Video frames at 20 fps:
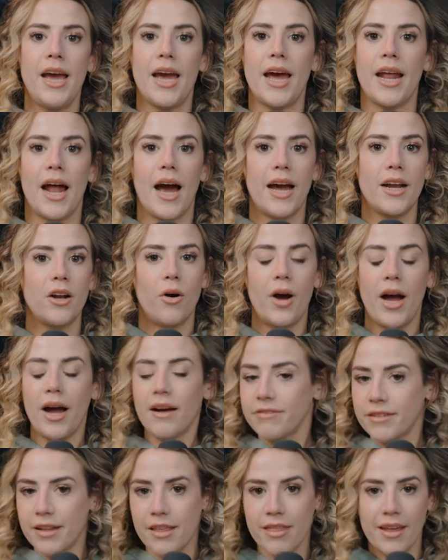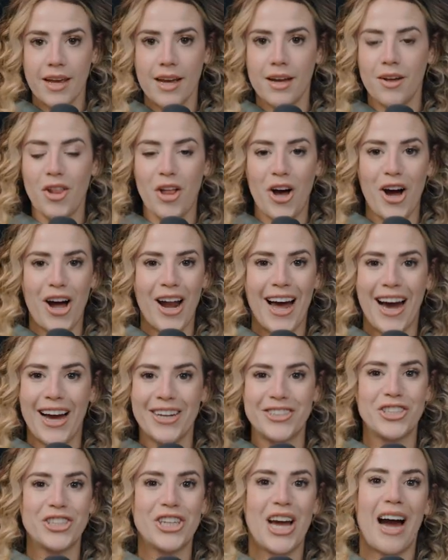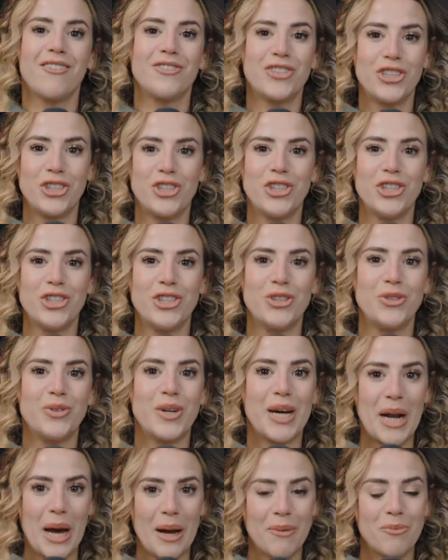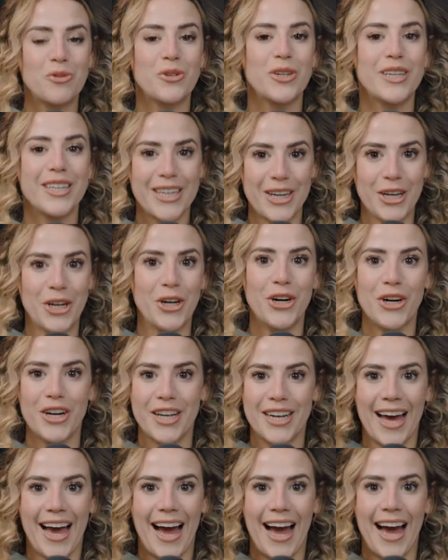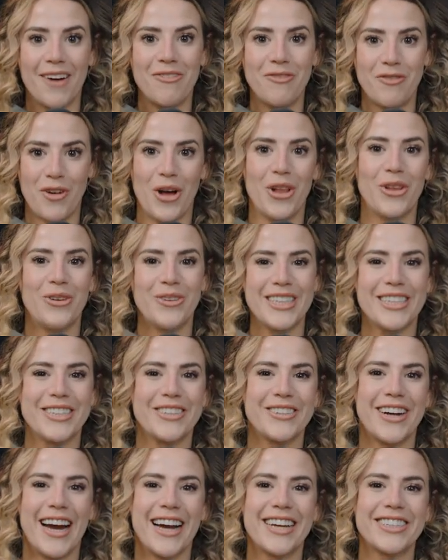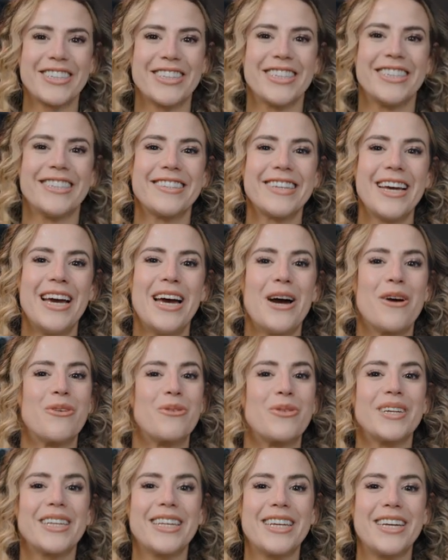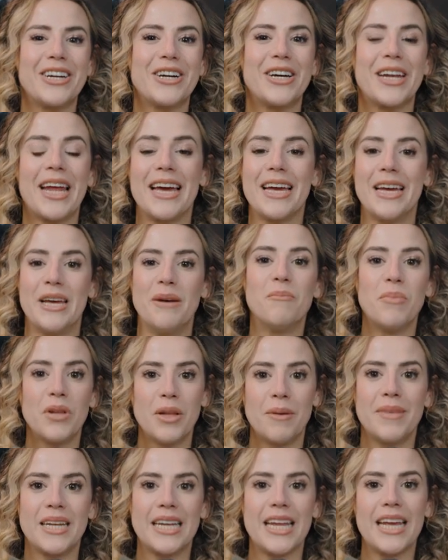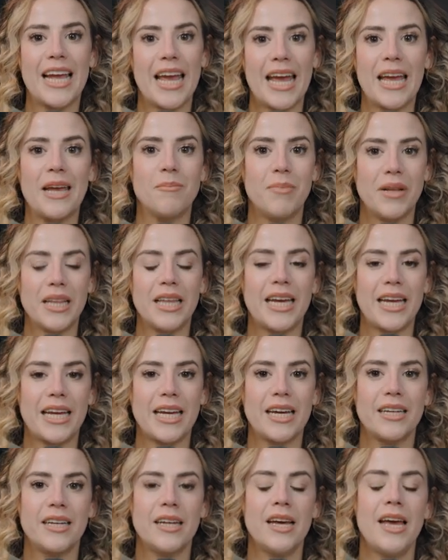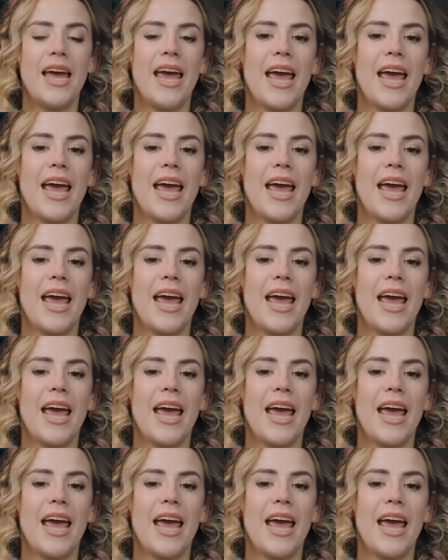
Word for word: And I don't have to think a lot. I just have to do. And I'm really good at following directions, really good at implementing a plan.